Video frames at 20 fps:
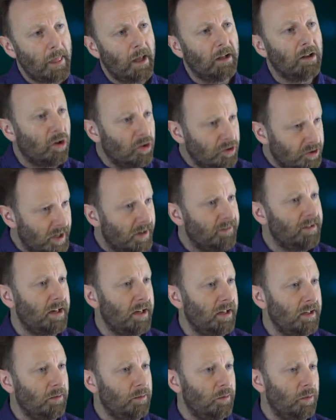
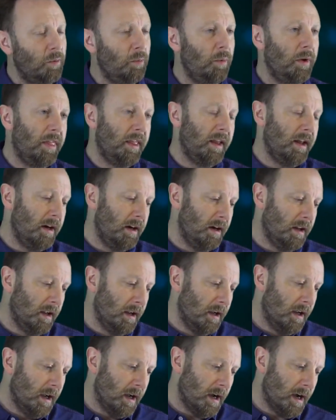longevity within
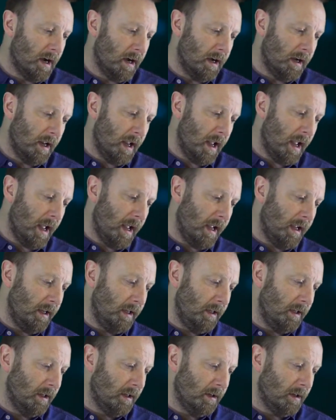
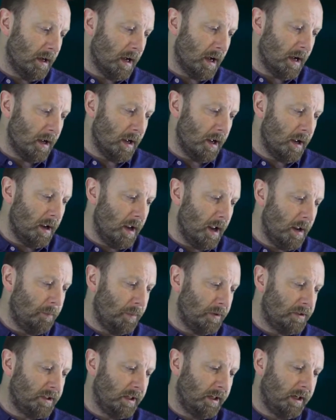a
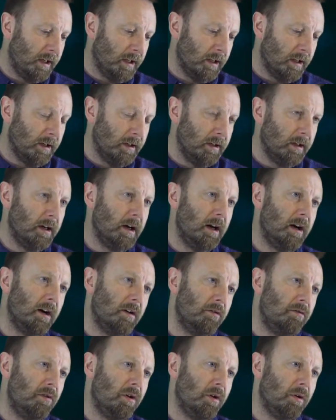particular
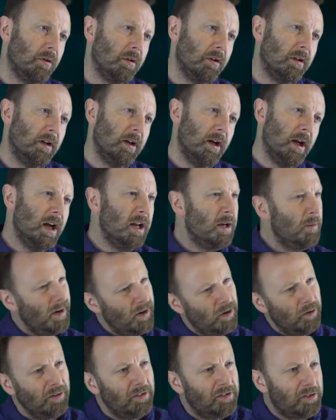role. You
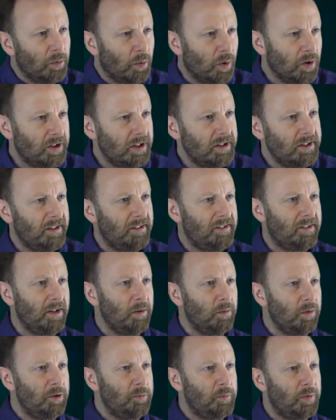might also want to
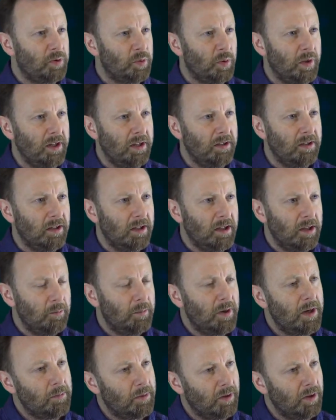distinguish between
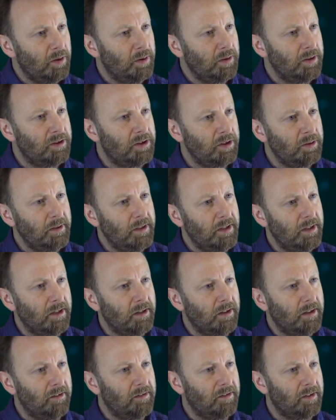people who are doing
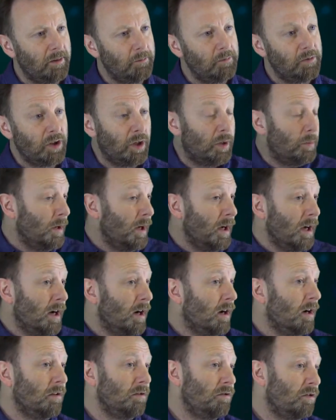the same job
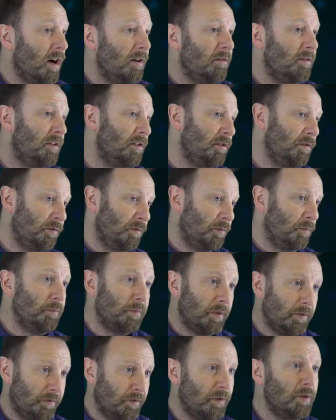on grounds of
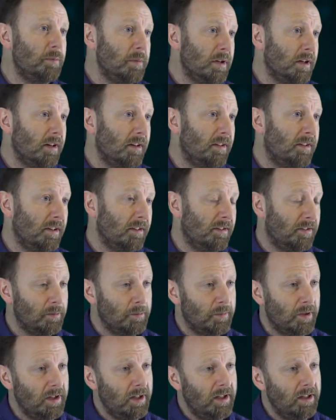performance, that
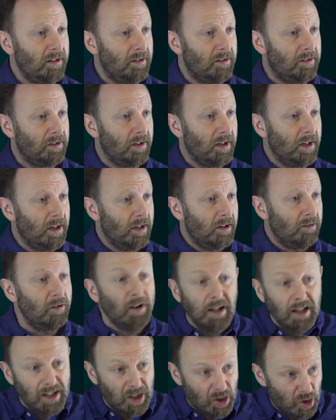somebody is
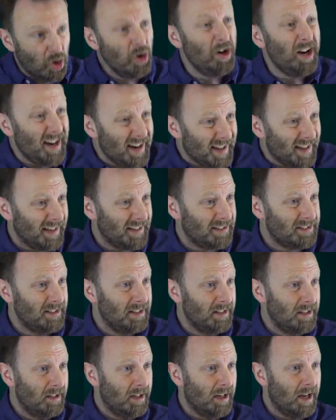really good at it
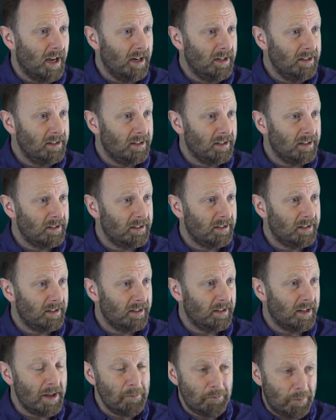and
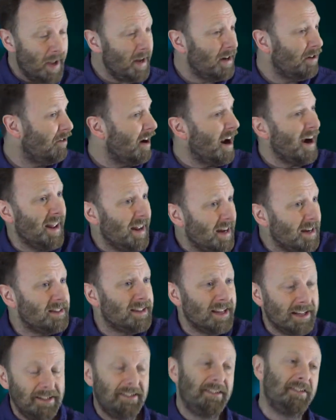they're better at it
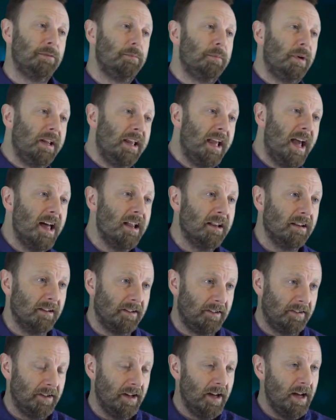than somebody
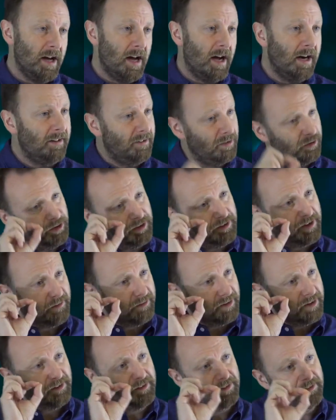else. And so just
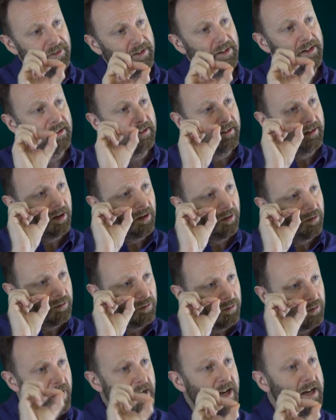having this single
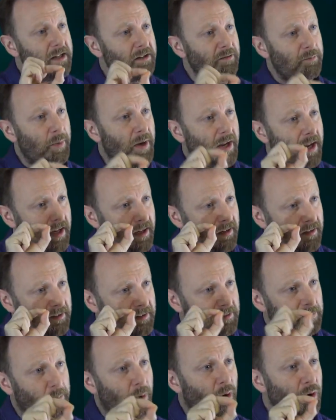rate of pay, a
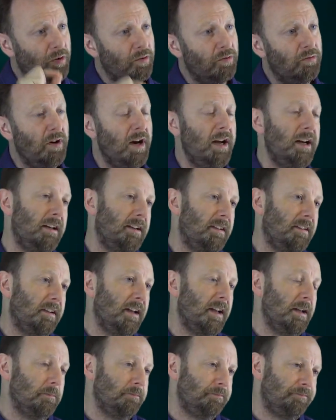spot rate
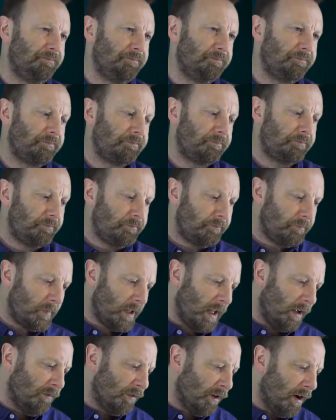scheme
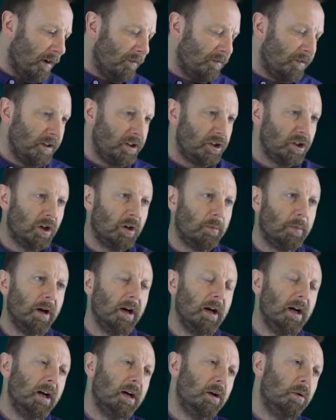for every job
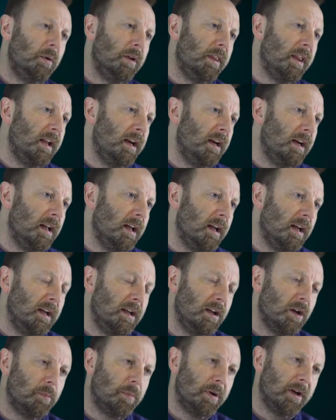within
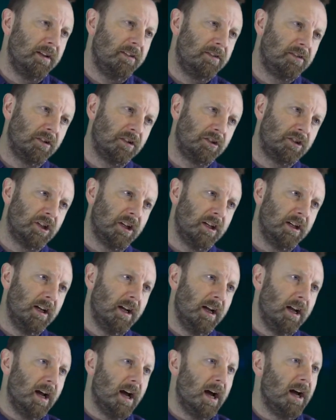your pay structure
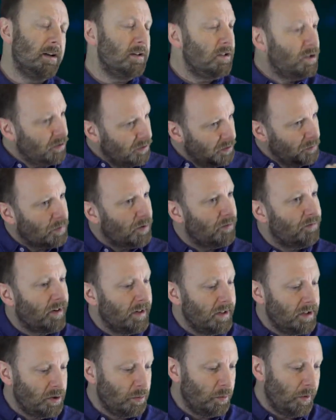doesn't
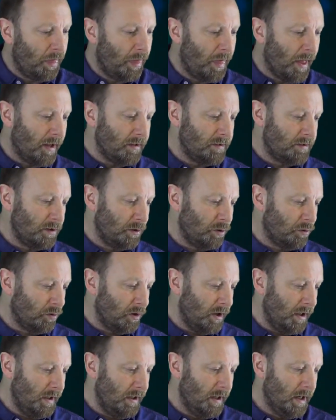provide you with that
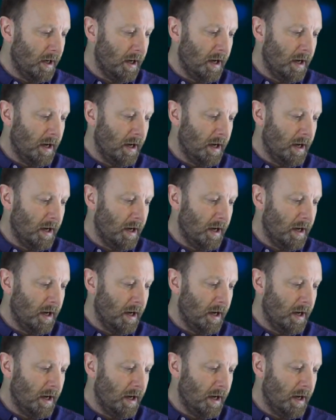degree